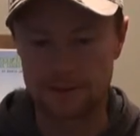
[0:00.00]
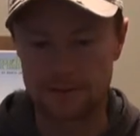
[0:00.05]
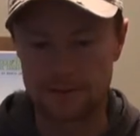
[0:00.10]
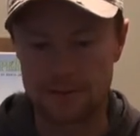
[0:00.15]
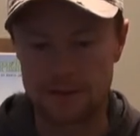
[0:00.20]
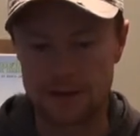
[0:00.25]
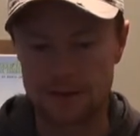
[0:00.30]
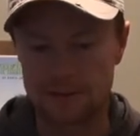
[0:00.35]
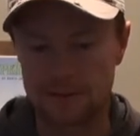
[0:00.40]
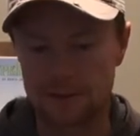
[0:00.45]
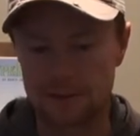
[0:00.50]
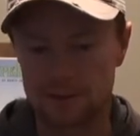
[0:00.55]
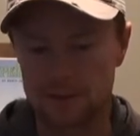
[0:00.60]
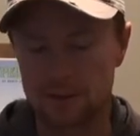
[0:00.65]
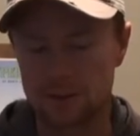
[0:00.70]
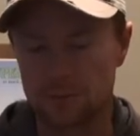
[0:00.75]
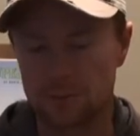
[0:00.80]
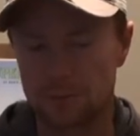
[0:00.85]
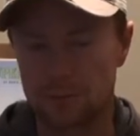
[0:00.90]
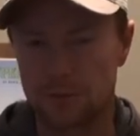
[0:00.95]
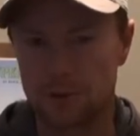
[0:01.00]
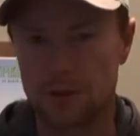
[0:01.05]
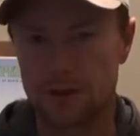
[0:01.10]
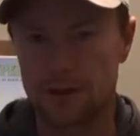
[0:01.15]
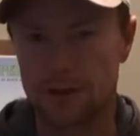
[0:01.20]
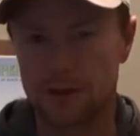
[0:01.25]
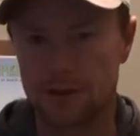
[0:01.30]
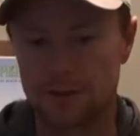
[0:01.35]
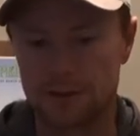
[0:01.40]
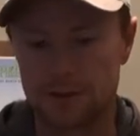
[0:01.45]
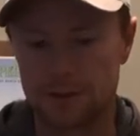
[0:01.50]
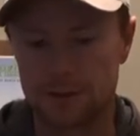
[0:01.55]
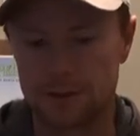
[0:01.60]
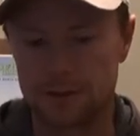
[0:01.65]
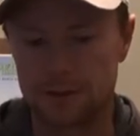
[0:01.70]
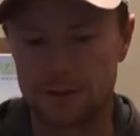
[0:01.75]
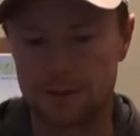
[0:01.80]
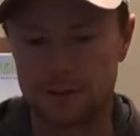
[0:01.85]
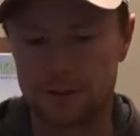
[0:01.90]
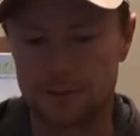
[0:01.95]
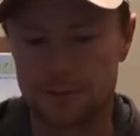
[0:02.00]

think this is a pretty good,